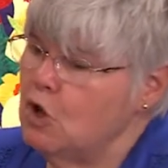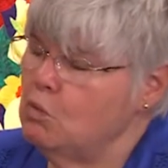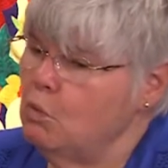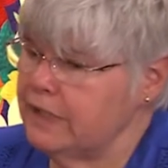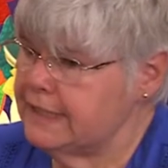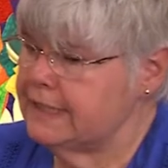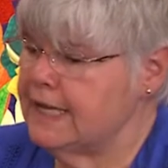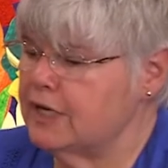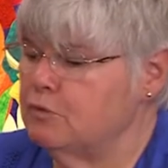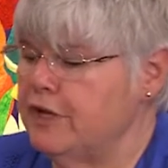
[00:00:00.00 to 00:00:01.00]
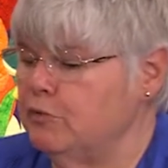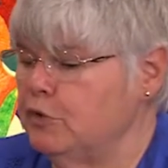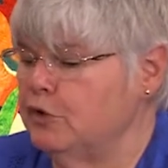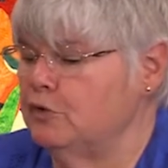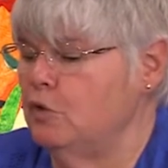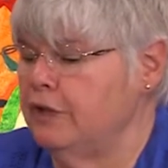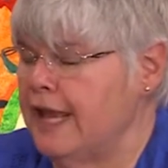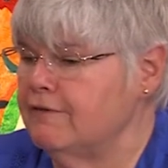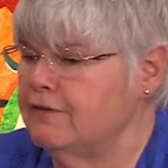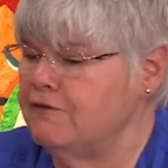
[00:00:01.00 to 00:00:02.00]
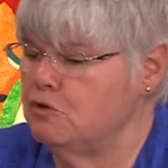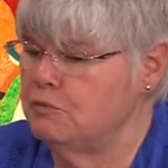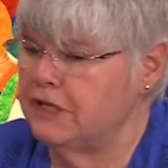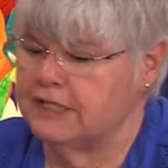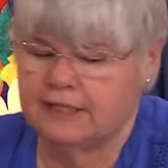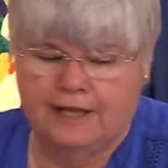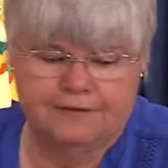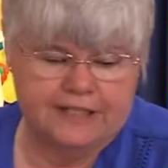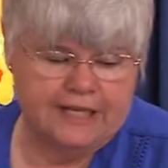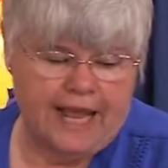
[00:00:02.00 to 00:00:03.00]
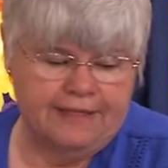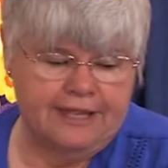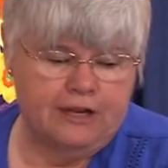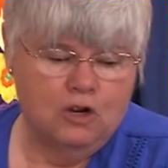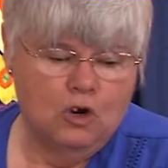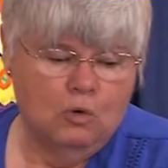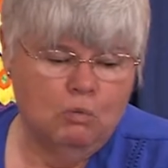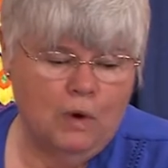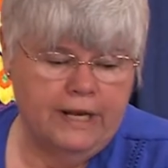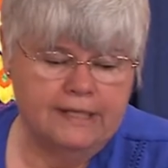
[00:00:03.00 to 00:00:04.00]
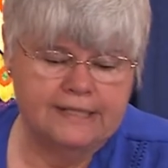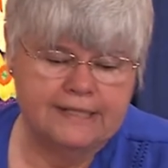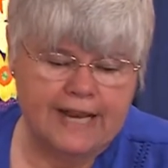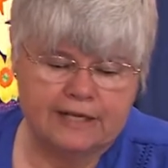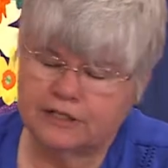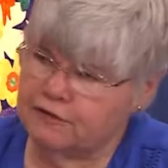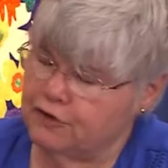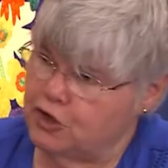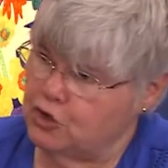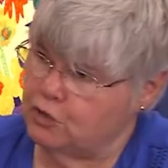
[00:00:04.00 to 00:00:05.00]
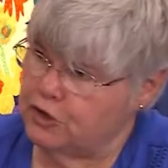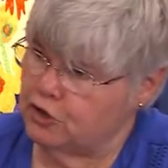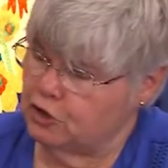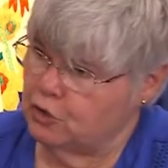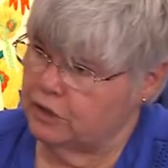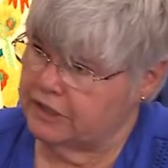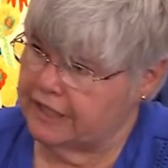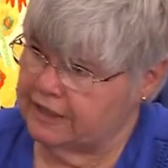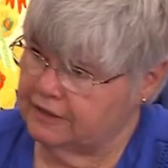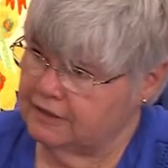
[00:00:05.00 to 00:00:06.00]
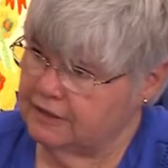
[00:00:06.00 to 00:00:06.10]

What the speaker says: What's next? We only have a few minutes left, Kathy. What is next for you with your quilting?